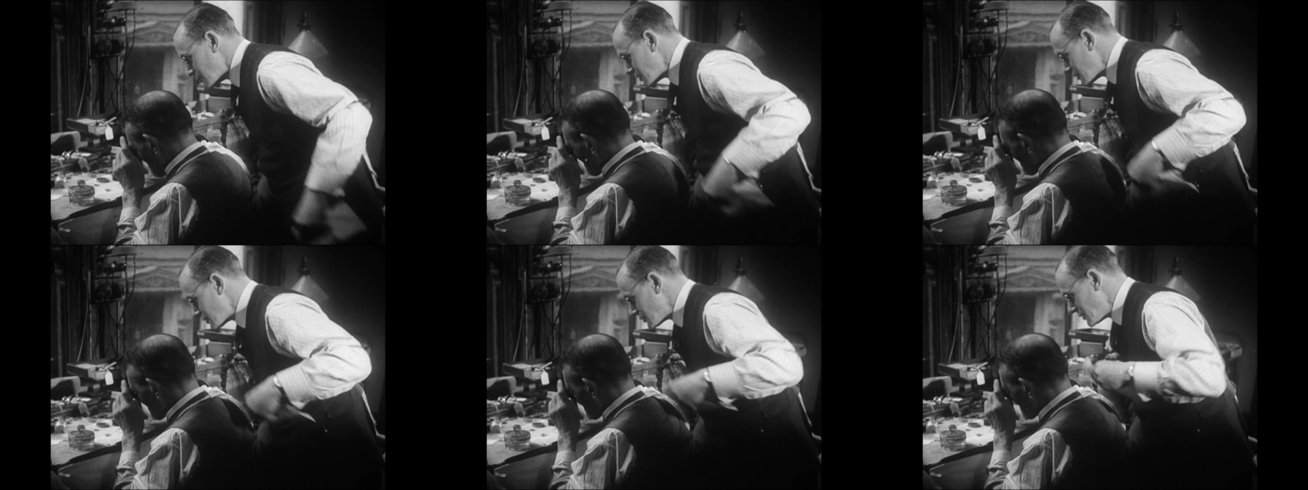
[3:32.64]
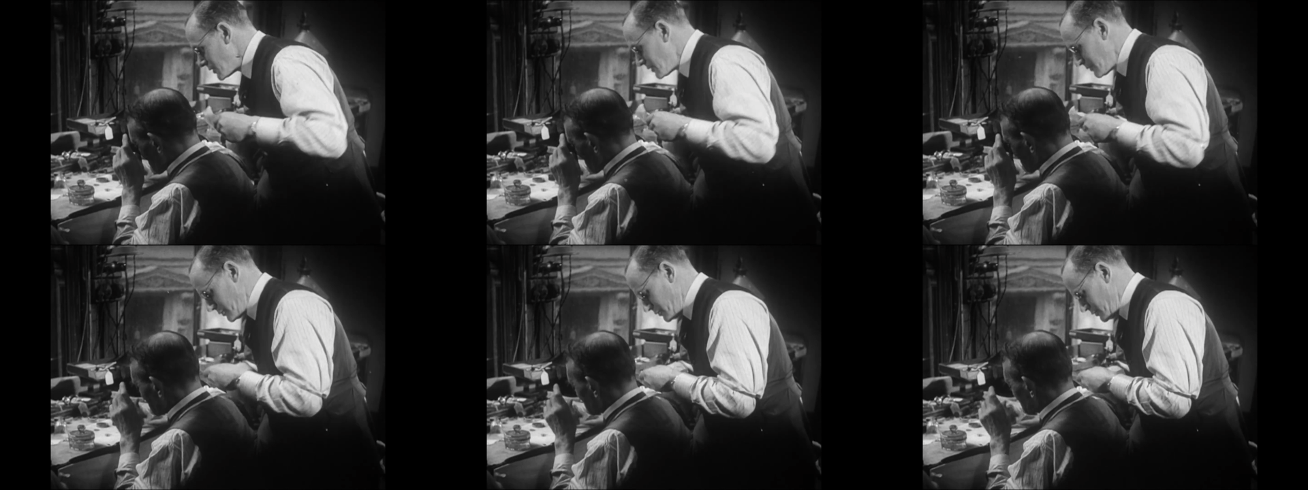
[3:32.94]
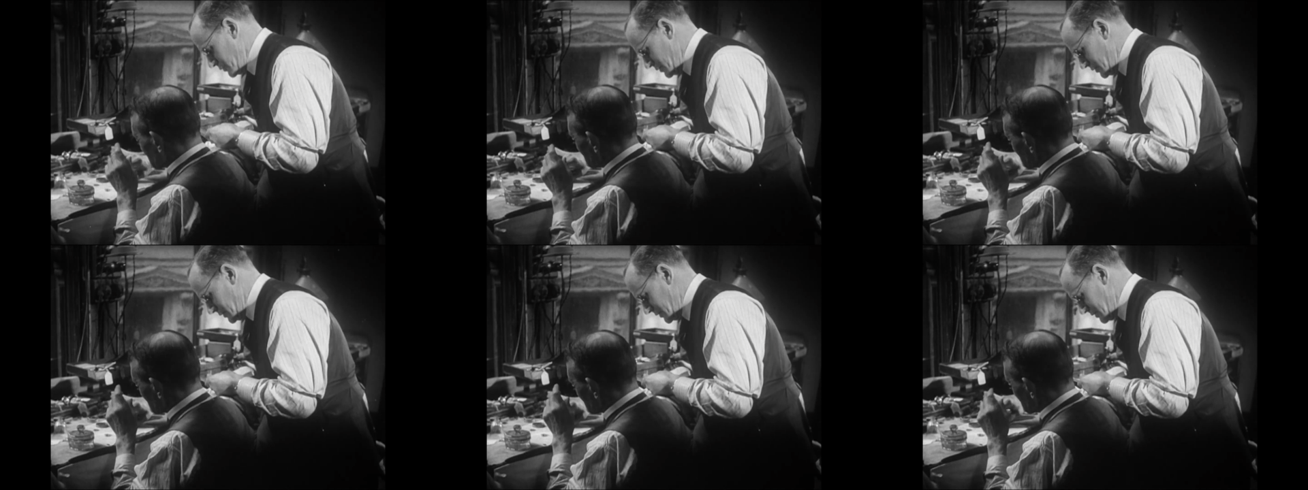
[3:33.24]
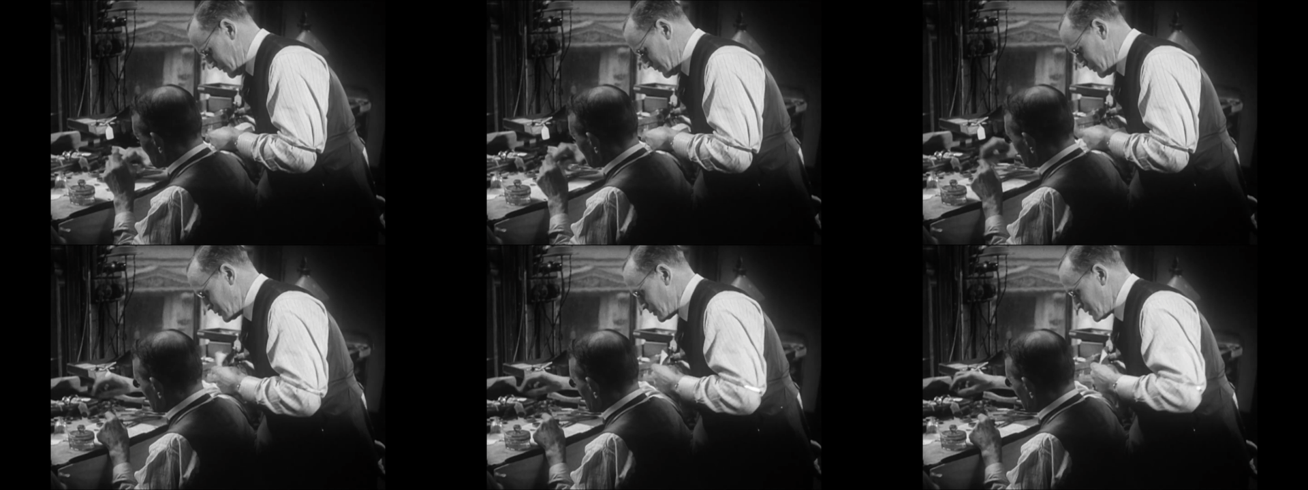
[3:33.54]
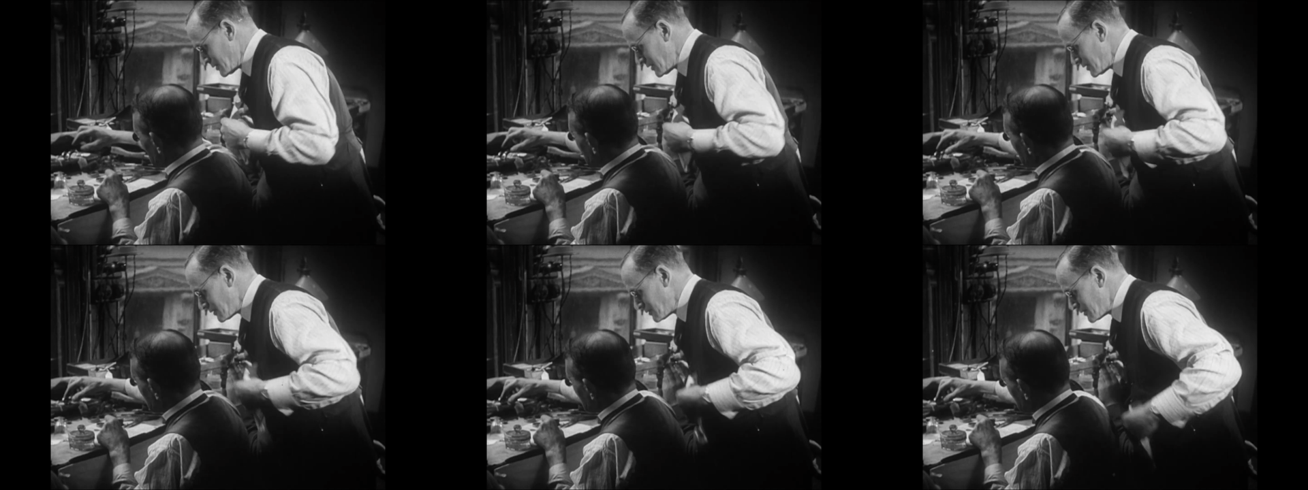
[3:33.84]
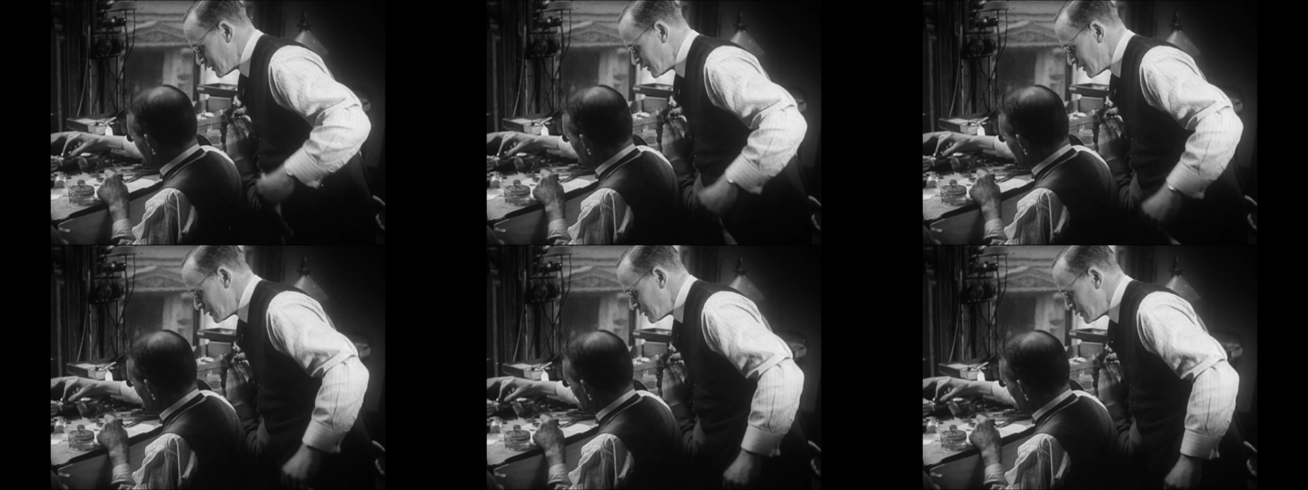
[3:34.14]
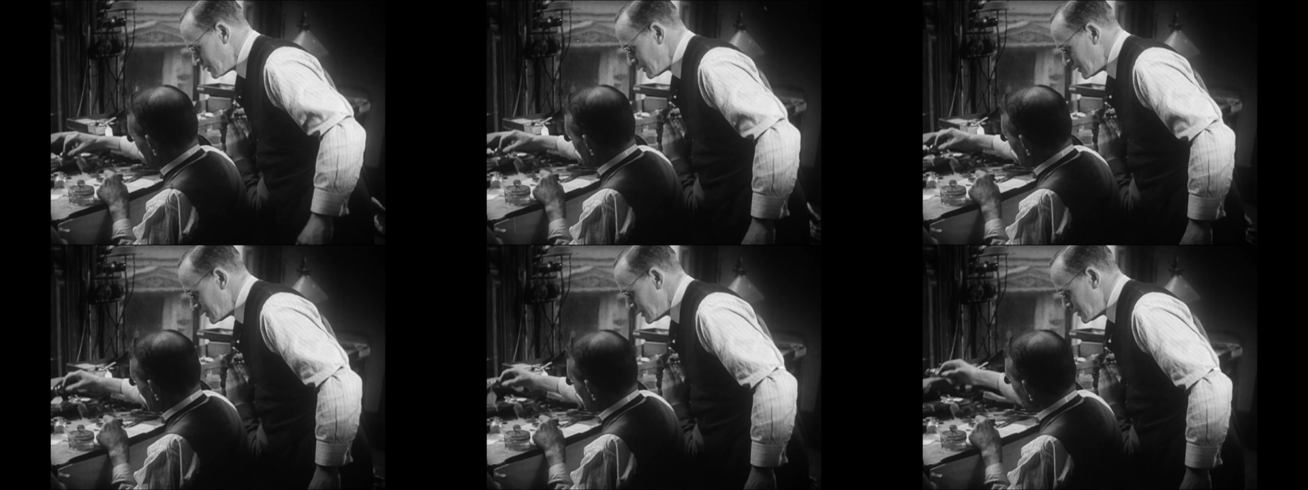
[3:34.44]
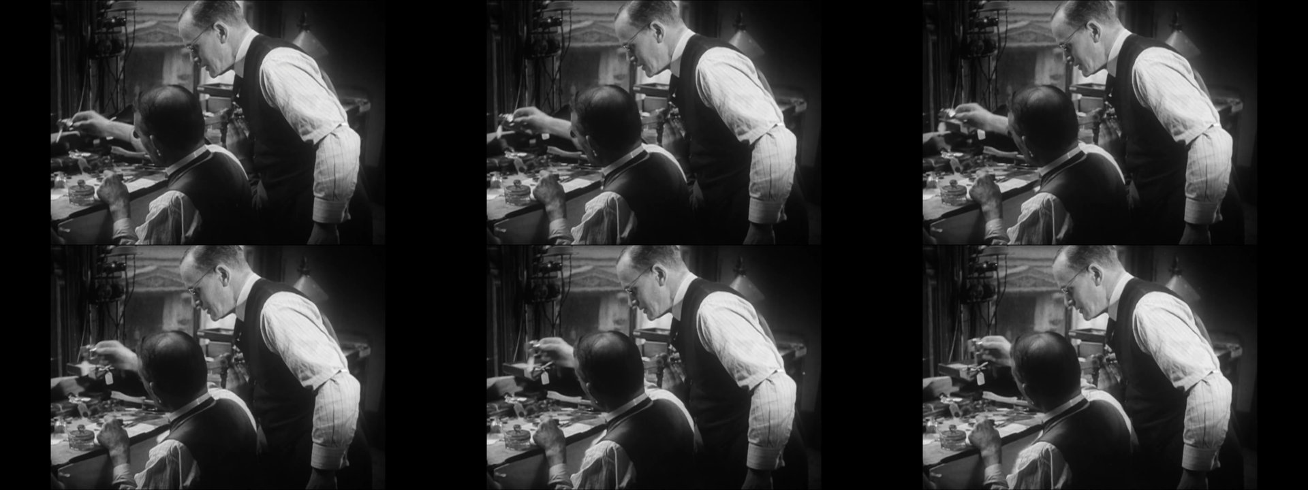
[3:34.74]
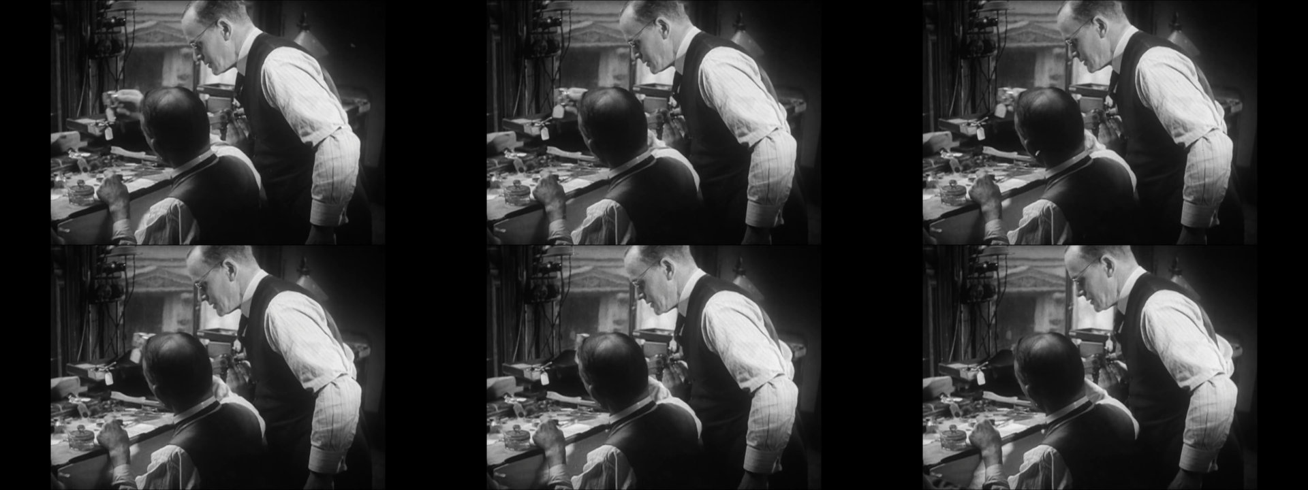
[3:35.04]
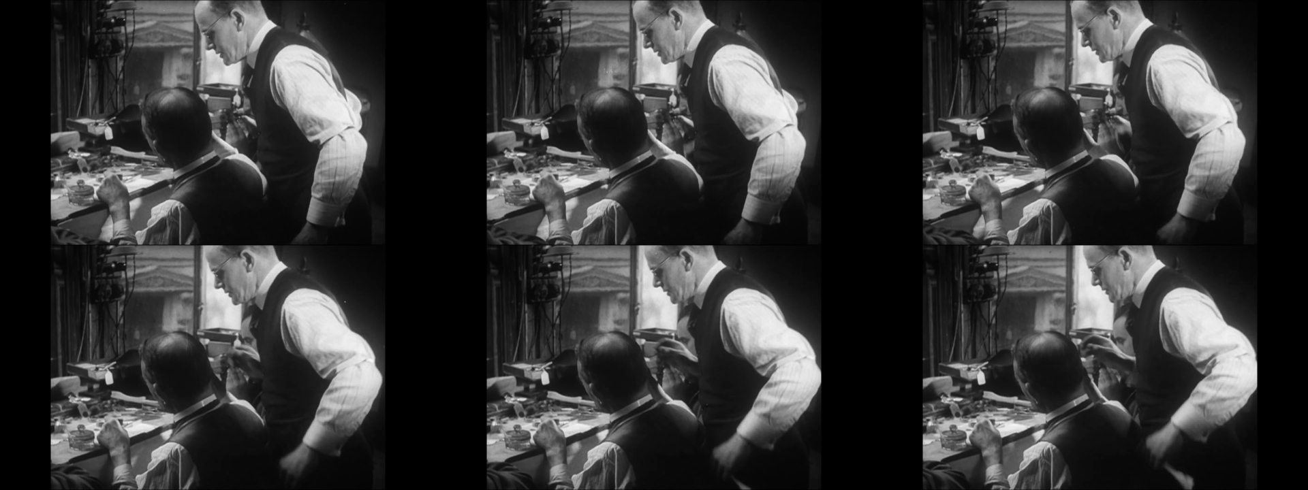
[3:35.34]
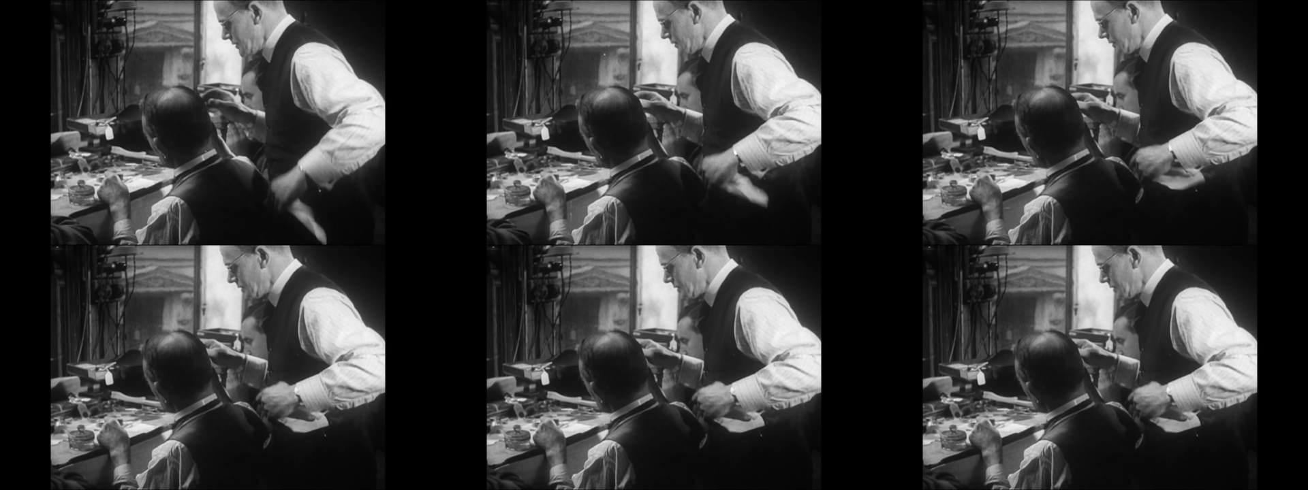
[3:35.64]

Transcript: Nobody's mouth can be seen.